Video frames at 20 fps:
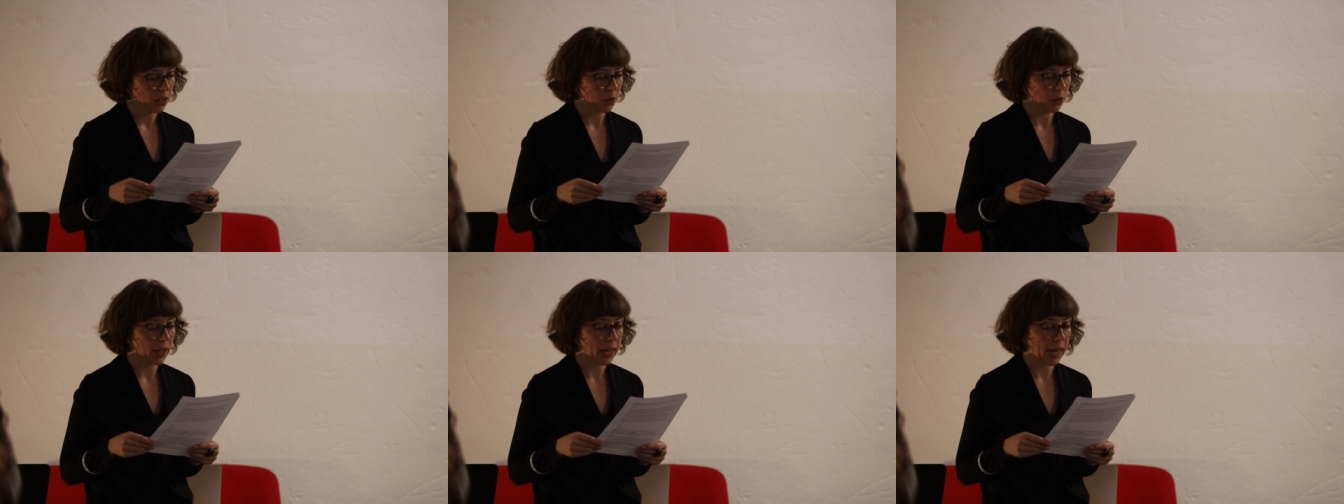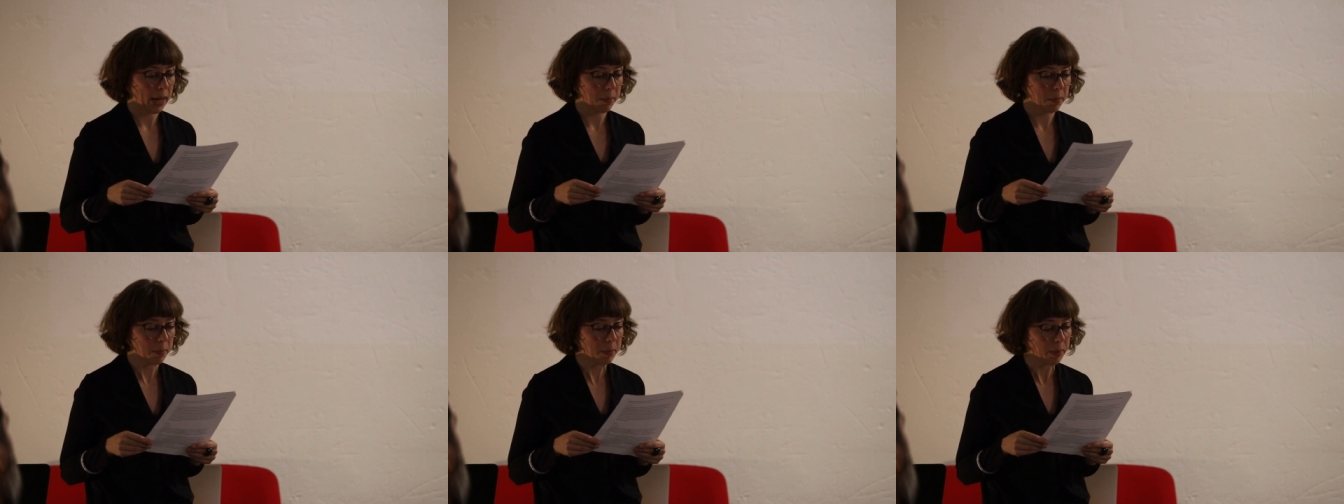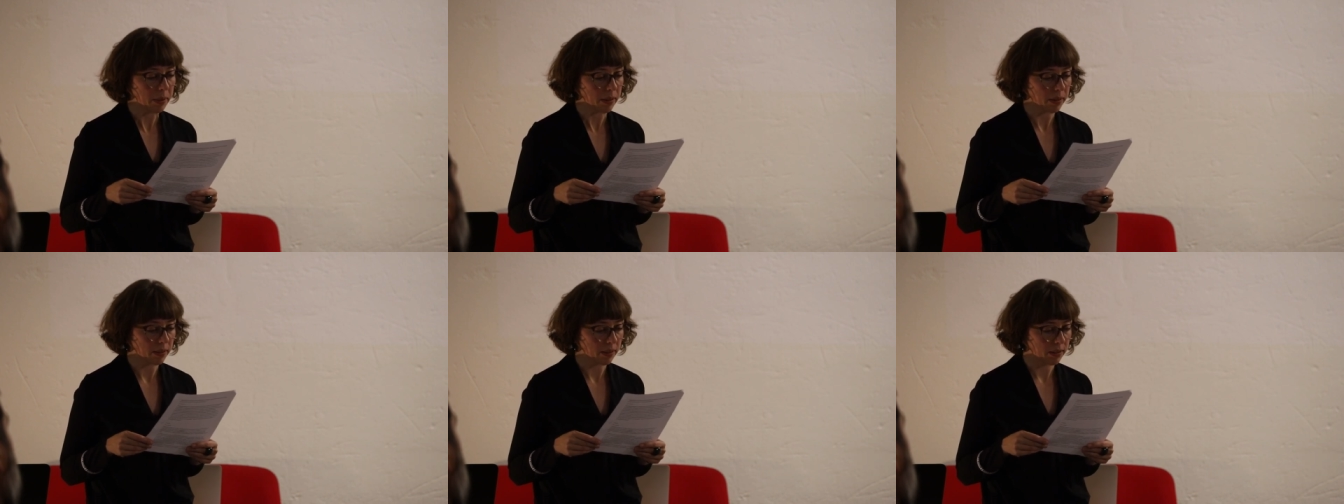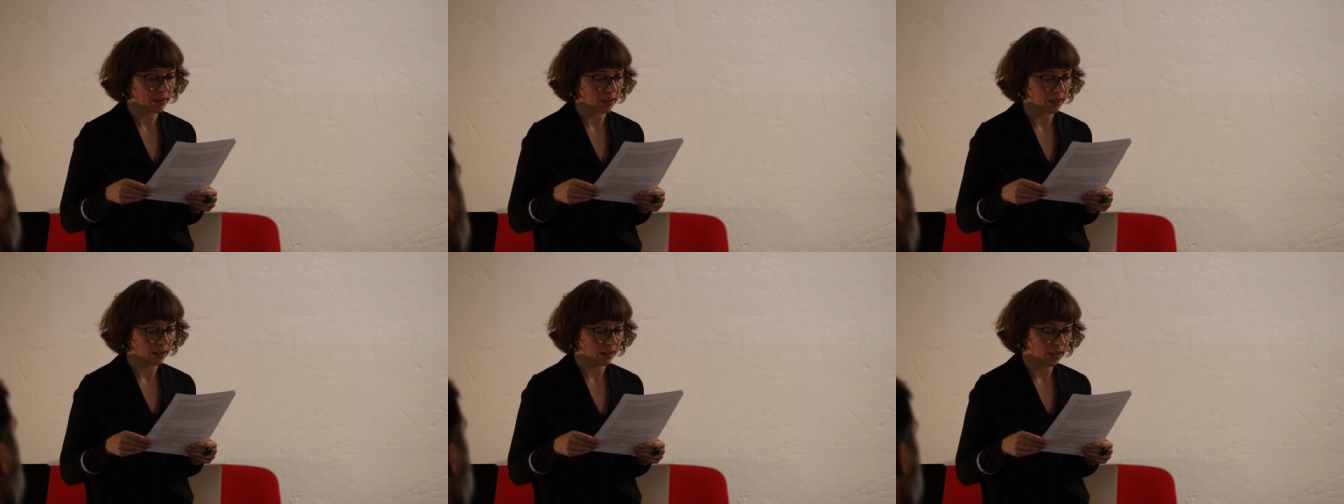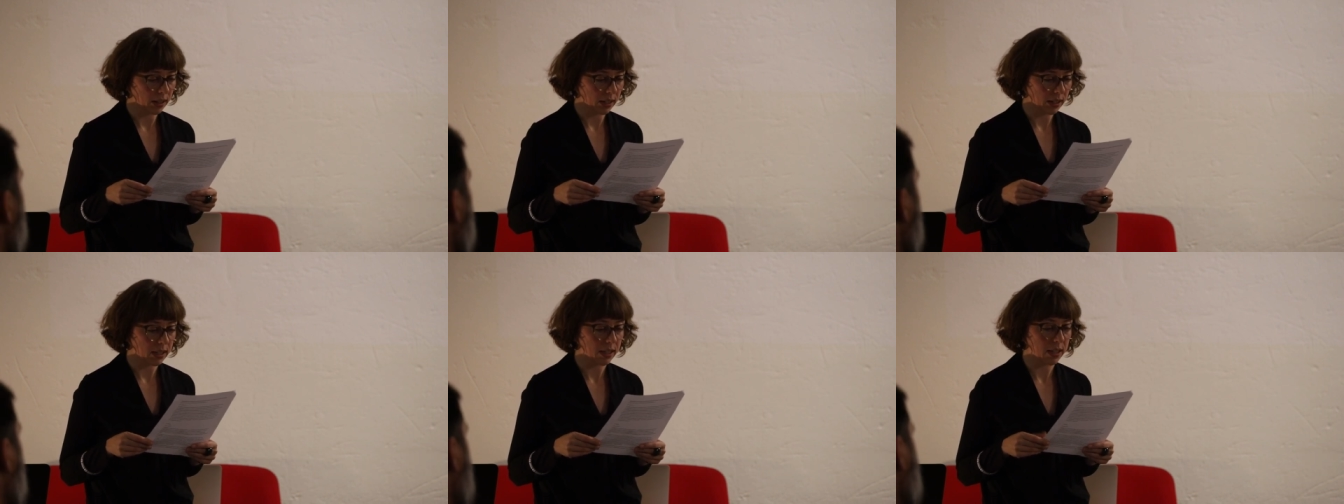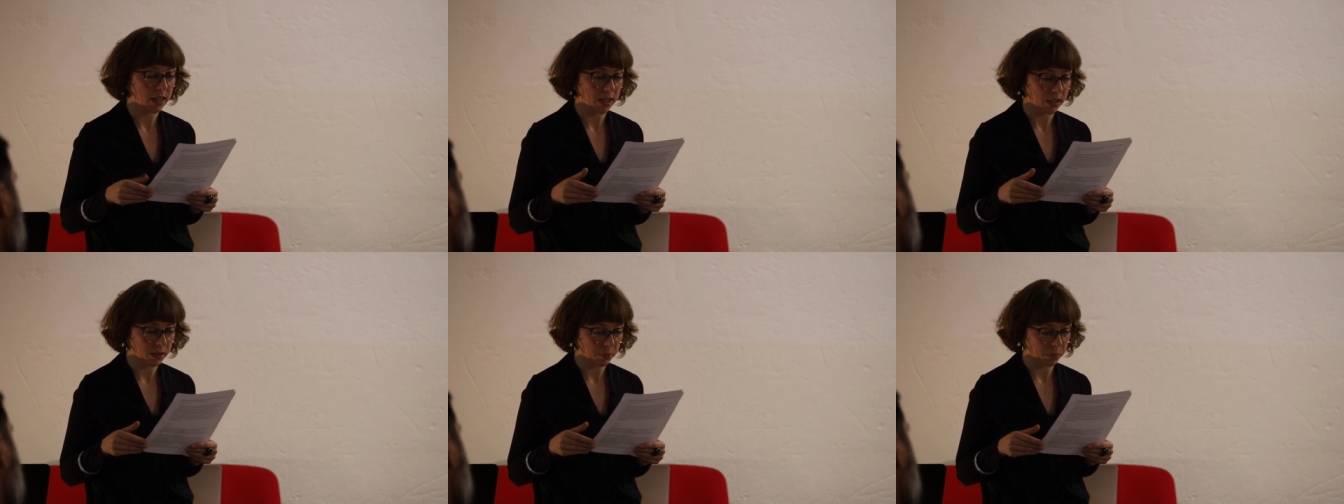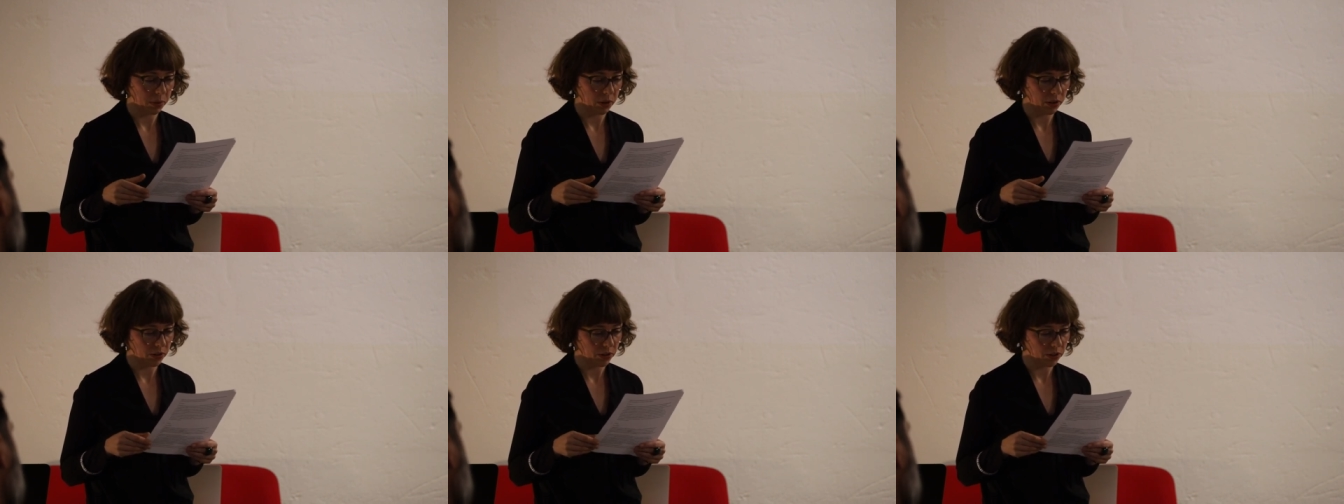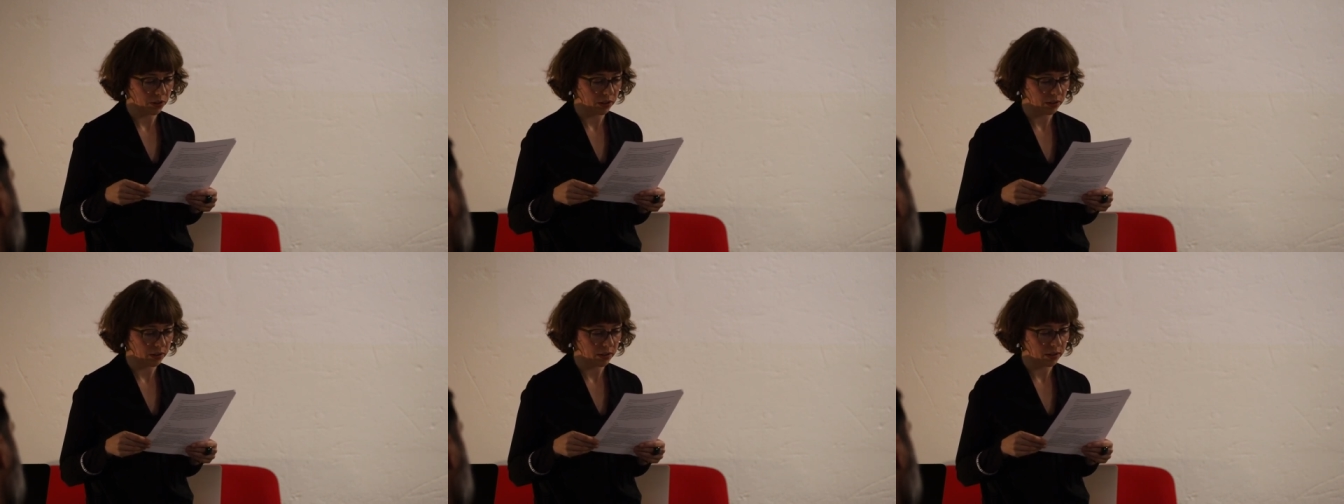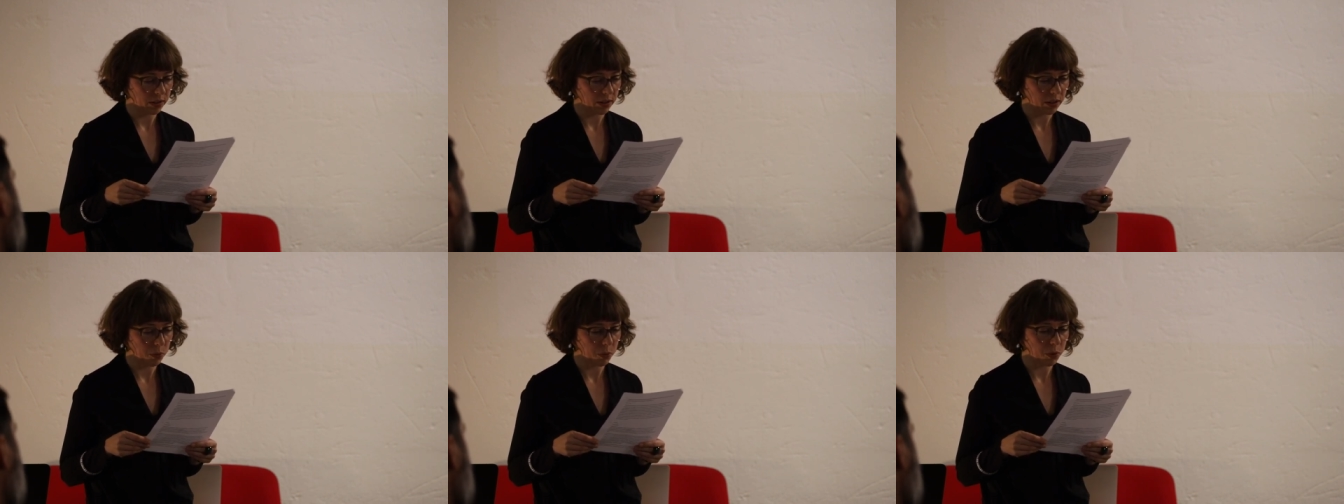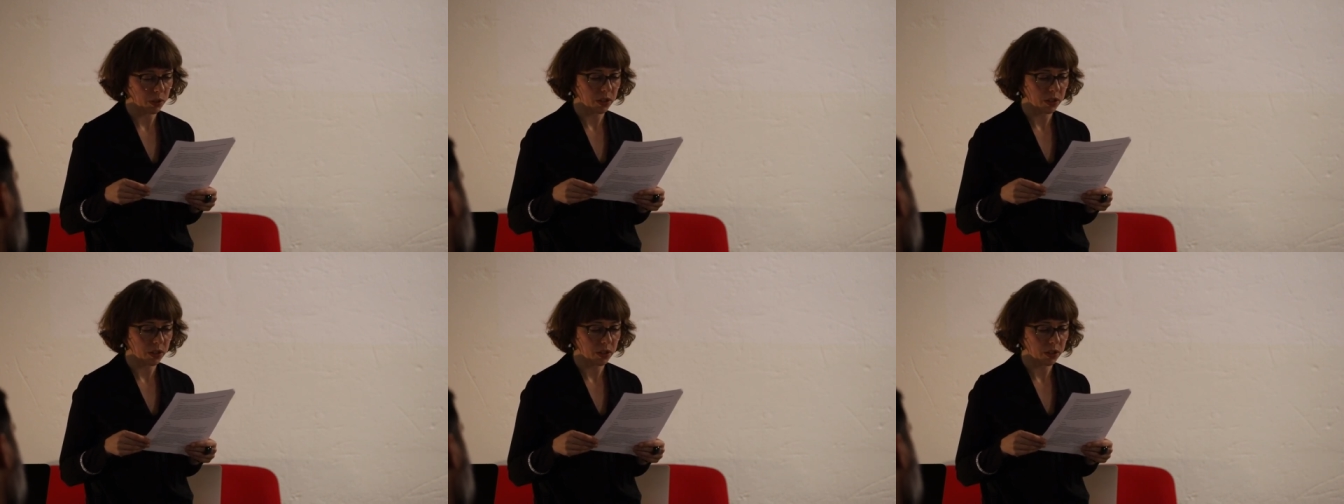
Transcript: So campus, unlike these projects,